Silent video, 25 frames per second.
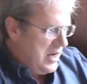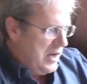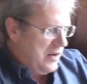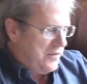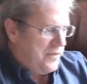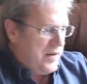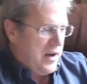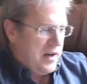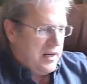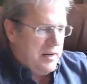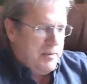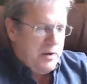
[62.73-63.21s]

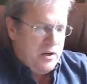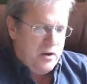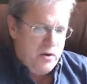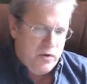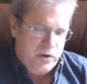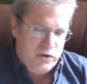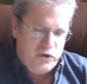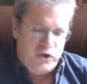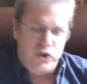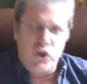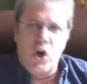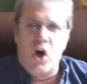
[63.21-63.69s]
In fact, let me
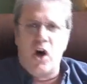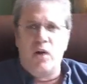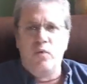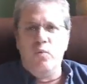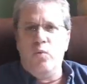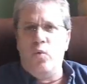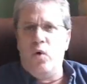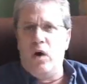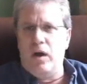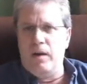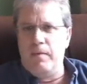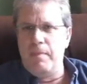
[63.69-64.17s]
go to
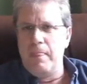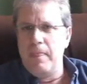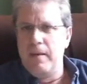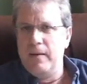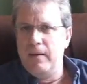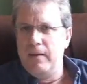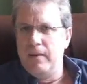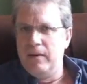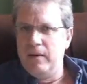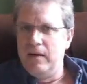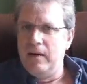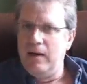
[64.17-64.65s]
John 1,
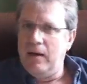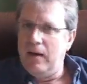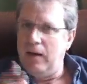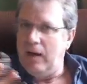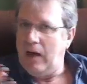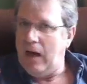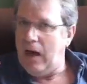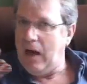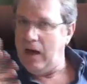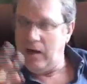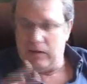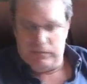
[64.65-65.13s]

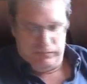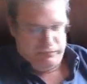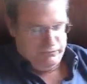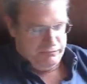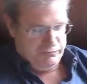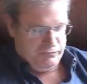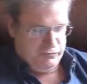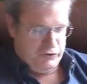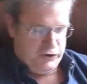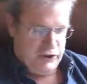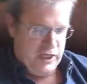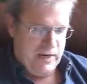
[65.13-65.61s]

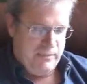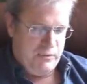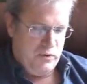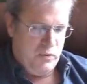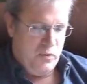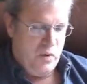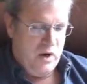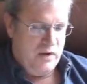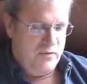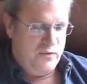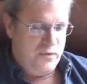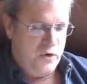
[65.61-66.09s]

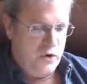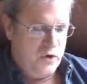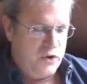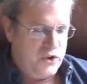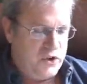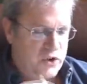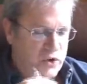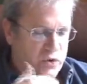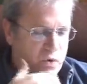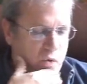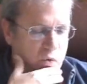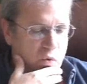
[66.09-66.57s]
chapter 1,
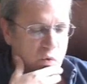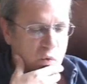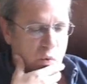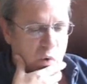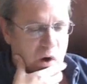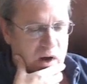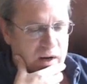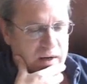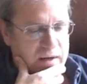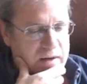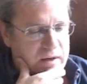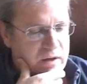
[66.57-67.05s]
verse
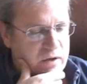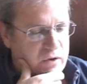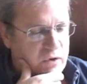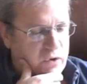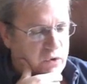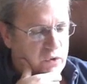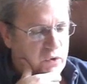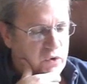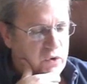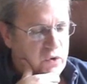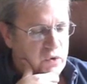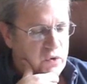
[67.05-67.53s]
1
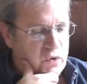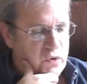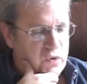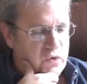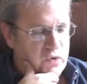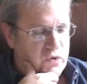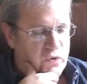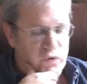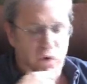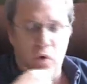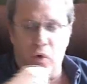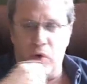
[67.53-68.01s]

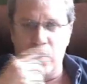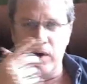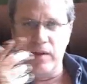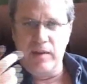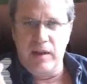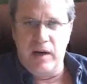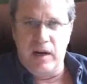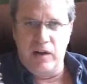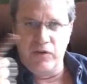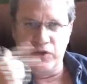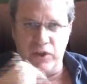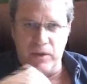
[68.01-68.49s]
through 4,
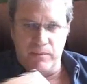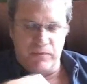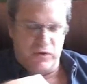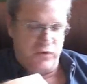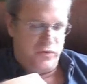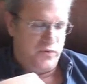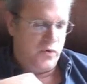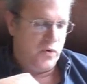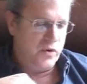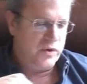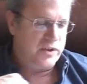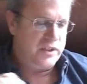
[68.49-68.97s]
and then I'll jump
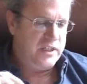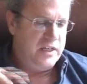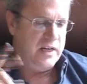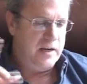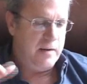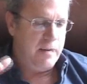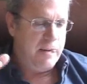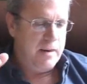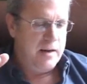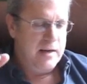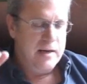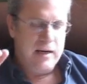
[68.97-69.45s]
to
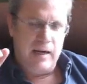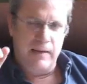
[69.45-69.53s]
14.